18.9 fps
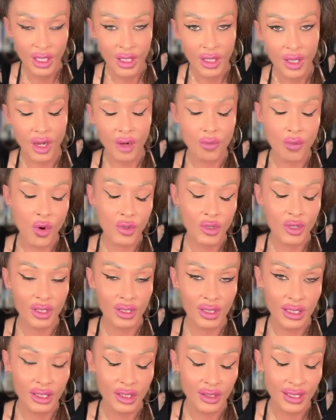
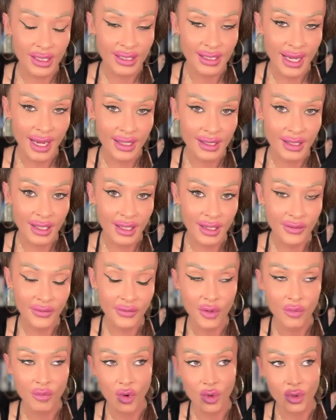Emotionally, they're attentive.
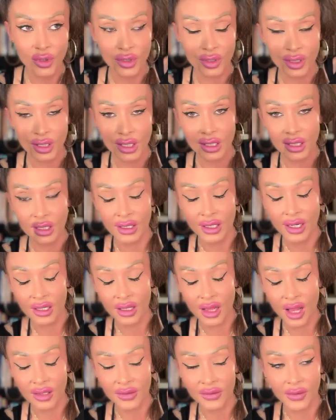Emotionally, they're
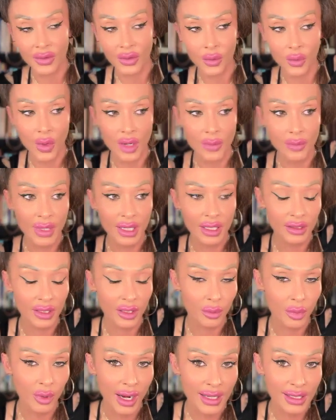neglectful. 1 minute they're
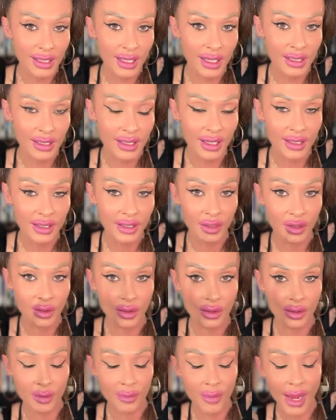present. Next thing you
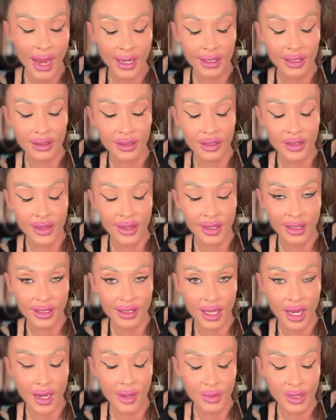know, they're packing their things
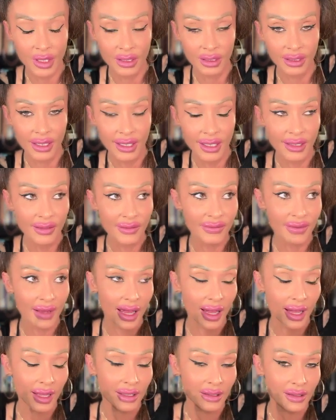up to leave
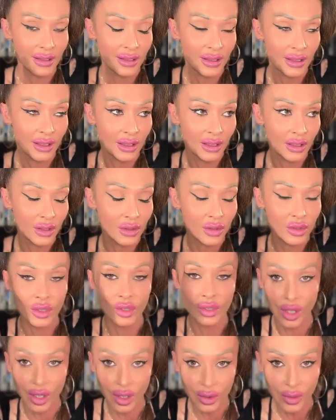and to
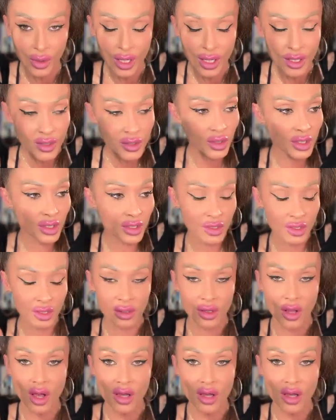go. So there's a lot